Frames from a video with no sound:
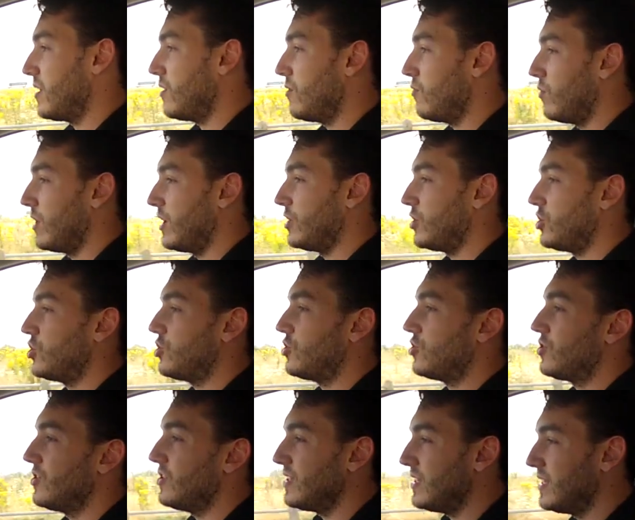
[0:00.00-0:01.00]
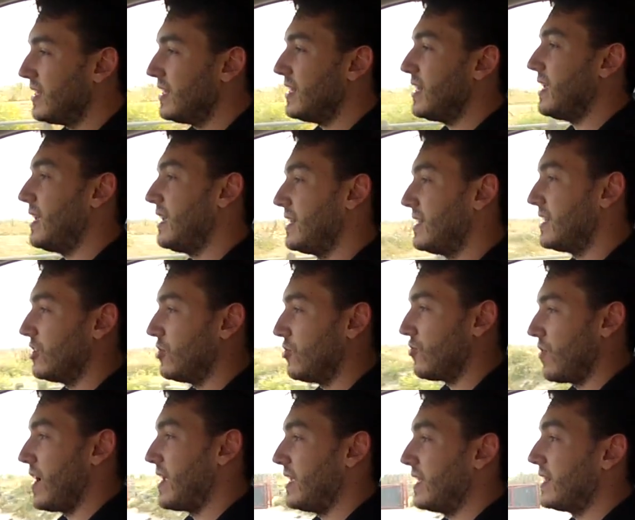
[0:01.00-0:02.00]
which isn't
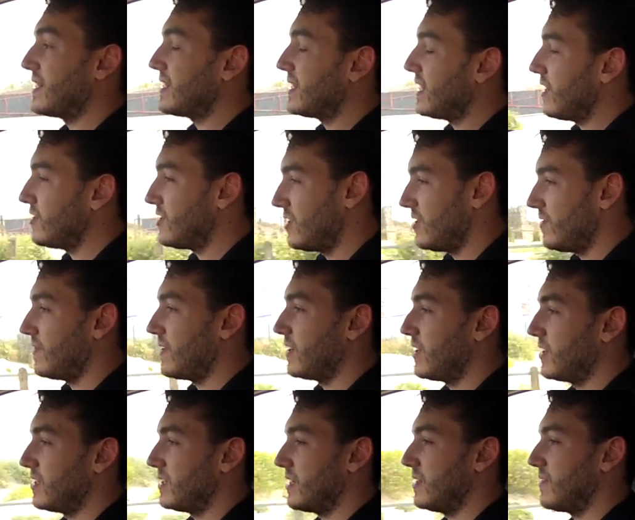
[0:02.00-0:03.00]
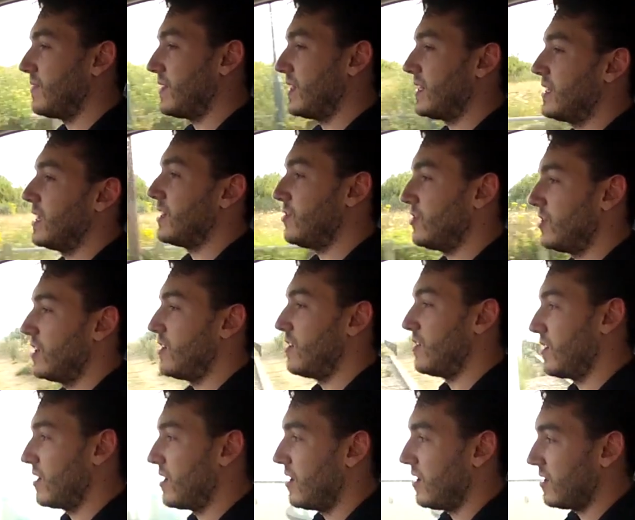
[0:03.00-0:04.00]
great, and the CO2 figures for this engine
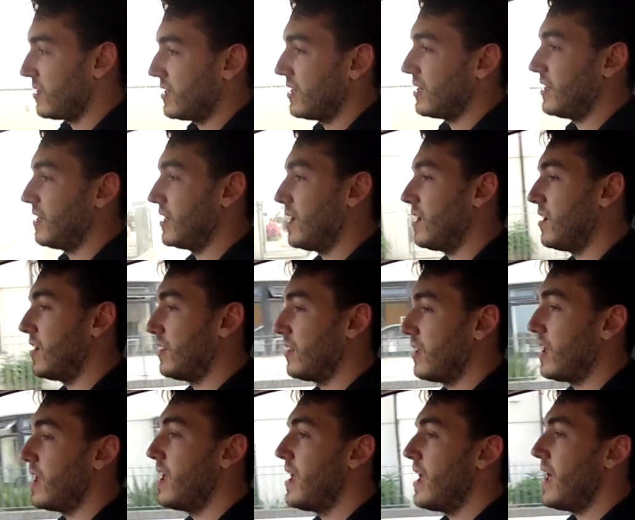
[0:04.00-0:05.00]
aren't class leading either.